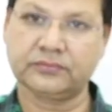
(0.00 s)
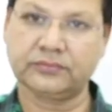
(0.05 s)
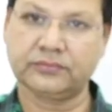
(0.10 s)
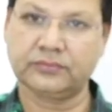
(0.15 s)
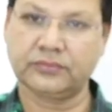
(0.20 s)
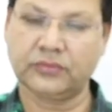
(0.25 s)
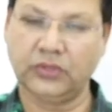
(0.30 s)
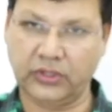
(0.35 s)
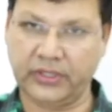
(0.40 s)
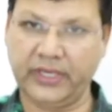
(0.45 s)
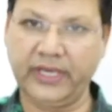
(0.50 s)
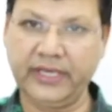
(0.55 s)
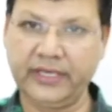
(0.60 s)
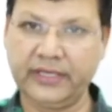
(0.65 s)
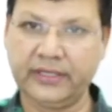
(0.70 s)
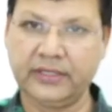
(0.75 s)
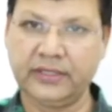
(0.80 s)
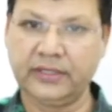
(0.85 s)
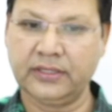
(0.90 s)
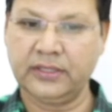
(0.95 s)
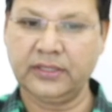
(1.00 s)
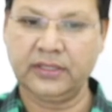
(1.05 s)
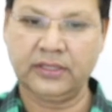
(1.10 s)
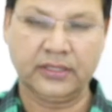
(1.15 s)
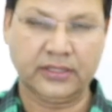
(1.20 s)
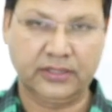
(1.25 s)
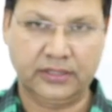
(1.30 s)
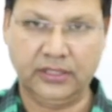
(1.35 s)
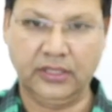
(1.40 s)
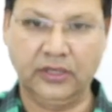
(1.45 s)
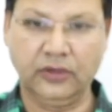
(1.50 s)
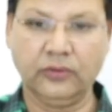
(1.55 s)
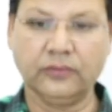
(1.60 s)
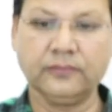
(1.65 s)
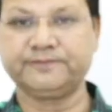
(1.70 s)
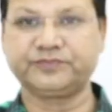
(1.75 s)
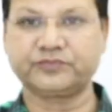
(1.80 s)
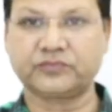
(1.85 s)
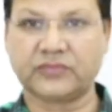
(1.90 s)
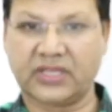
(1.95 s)
Okay? Now,
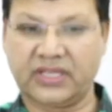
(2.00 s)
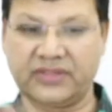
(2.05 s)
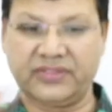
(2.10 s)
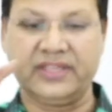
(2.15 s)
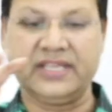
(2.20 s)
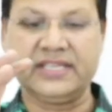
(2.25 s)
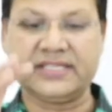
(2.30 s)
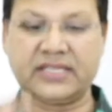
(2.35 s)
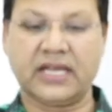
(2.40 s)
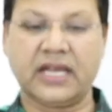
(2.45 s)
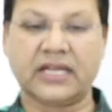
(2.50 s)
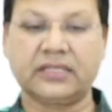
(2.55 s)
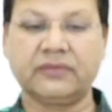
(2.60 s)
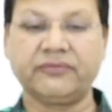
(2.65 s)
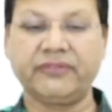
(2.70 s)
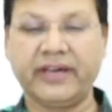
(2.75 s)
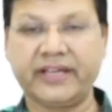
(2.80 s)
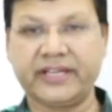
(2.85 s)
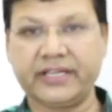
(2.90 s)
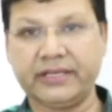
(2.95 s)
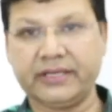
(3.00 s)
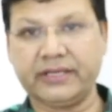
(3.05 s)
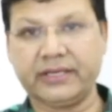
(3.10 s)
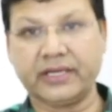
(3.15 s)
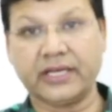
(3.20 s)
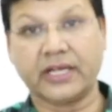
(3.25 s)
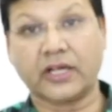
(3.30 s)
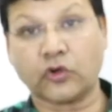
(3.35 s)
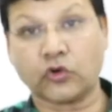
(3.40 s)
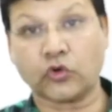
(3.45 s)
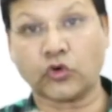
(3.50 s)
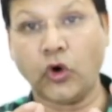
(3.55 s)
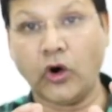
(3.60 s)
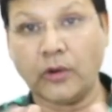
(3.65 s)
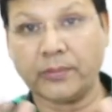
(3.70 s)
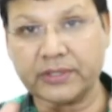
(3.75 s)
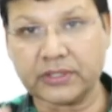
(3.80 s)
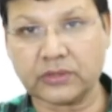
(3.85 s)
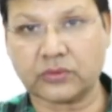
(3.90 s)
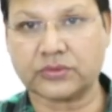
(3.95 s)
these are the very
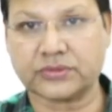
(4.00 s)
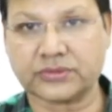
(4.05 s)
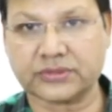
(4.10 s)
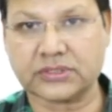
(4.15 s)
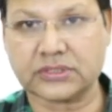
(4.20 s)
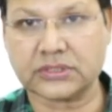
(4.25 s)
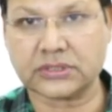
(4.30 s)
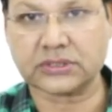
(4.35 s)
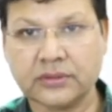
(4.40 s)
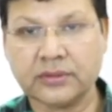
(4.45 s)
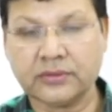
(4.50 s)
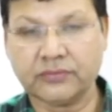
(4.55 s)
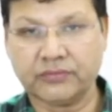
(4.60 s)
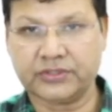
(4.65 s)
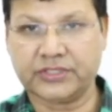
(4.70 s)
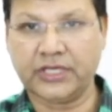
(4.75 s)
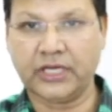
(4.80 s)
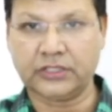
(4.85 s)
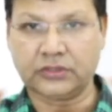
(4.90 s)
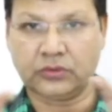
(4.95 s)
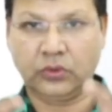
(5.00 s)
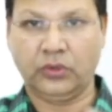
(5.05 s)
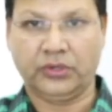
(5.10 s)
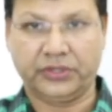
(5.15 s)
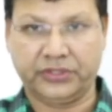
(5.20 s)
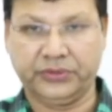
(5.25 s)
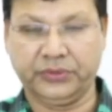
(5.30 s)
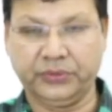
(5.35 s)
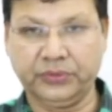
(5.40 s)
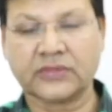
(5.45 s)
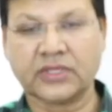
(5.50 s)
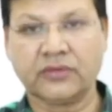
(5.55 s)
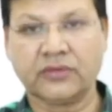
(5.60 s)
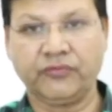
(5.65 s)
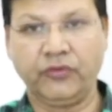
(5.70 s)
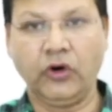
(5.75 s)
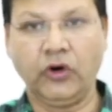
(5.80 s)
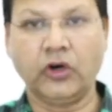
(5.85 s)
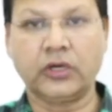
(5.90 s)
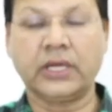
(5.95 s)
common questions which I told you
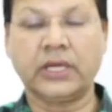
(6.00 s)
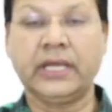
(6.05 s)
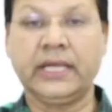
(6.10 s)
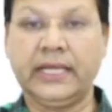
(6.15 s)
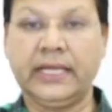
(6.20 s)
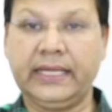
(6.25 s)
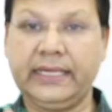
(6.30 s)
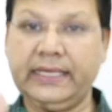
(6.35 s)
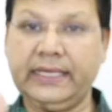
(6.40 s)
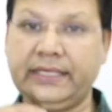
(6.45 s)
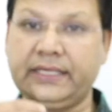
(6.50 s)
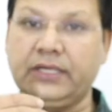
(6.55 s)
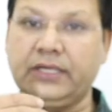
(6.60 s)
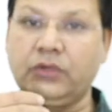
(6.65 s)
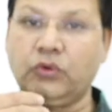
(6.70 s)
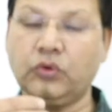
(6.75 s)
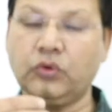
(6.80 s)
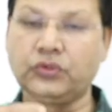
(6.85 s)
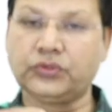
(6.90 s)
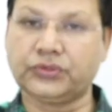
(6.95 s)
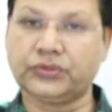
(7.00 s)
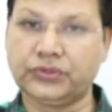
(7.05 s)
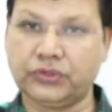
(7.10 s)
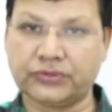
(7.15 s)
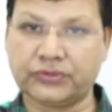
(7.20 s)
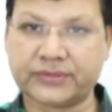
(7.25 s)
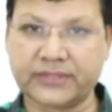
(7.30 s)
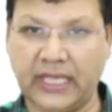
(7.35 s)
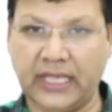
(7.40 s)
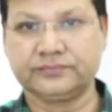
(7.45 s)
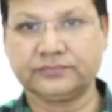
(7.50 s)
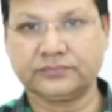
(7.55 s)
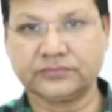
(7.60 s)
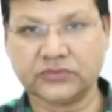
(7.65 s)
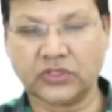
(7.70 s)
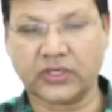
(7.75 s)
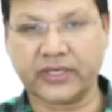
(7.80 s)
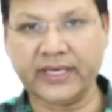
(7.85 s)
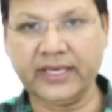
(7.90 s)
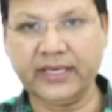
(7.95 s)
for introduce yourself.
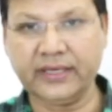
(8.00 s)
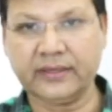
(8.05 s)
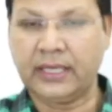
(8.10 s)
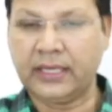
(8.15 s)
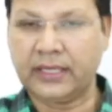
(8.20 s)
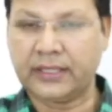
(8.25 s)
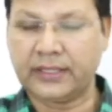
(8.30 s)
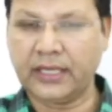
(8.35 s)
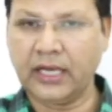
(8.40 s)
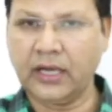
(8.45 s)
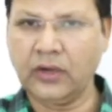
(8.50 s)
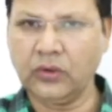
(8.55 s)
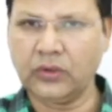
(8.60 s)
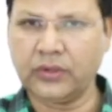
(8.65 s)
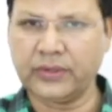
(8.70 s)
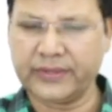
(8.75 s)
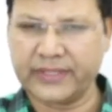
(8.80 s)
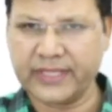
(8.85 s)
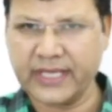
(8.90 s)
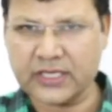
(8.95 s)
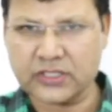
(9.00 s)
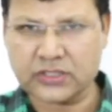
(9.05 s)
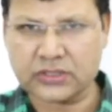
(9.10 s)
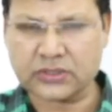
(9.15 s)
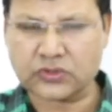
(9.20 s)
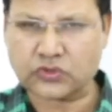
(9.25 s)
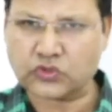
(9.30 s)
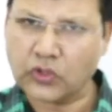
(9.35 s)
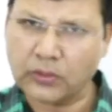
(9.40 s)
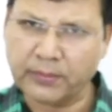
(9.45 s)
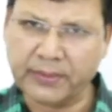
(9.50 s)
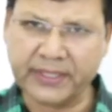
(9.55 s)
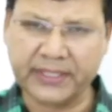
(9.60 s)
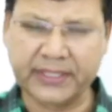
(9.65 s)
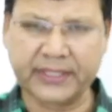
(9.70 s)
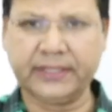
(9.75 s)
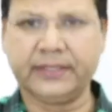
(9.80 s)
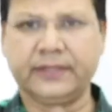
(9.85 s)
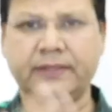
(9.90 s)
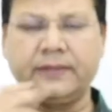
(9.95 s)
Okay? Now, there's so
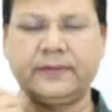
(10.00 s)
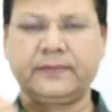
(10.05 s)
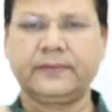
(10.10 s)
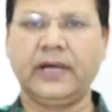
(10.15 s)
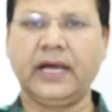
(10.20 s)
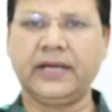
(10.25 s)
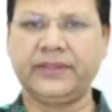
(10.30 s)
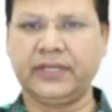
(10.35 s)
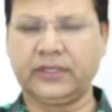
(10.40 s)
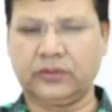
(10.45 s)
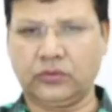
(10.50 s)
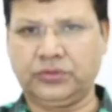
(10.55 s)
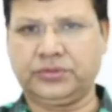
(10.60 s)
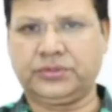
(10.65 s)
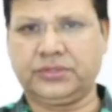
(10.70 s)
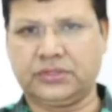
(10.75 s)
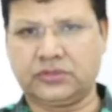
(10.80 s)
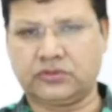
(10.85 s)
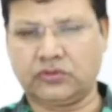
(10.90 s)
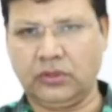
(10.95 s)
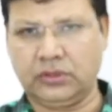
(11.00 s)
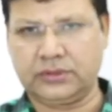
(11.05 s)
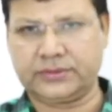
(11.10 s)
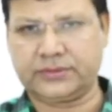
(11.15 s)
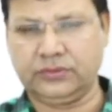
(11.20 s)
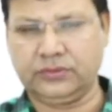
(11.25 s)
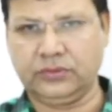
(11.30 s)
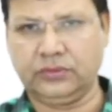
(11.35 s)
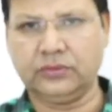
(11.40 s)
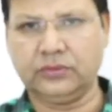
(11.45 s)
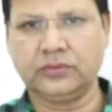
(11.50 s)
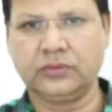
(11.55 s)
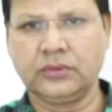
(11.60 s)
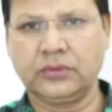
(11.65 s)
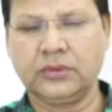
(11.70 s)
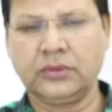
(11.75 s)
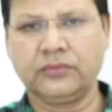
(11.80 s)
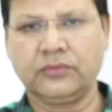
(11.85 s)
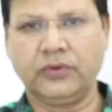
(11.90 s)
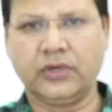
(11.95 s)
many other questions also.
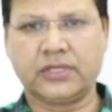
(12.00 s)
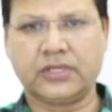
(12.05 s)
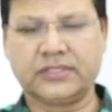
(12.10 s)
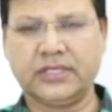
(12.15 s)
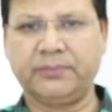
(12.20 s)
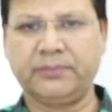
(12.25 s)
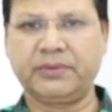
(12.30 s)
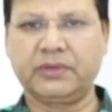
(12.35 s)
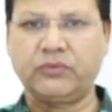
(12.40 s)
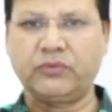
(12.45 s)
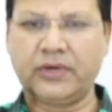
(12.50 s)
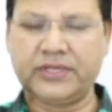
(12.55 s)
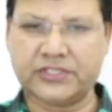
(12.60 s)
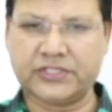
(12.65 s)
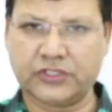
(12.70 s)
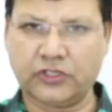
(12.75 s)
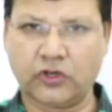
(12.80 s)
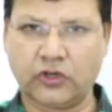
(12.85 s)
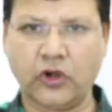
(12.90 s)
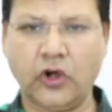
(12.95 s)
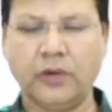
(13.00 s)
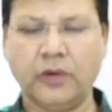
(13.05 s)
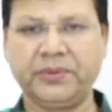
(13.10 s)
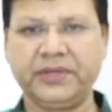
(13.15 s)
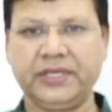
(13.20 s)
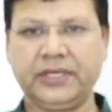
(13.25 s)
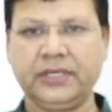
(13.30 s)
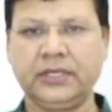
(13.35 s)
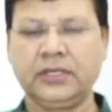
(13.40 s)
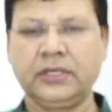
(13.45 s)
For example, what is your hobby?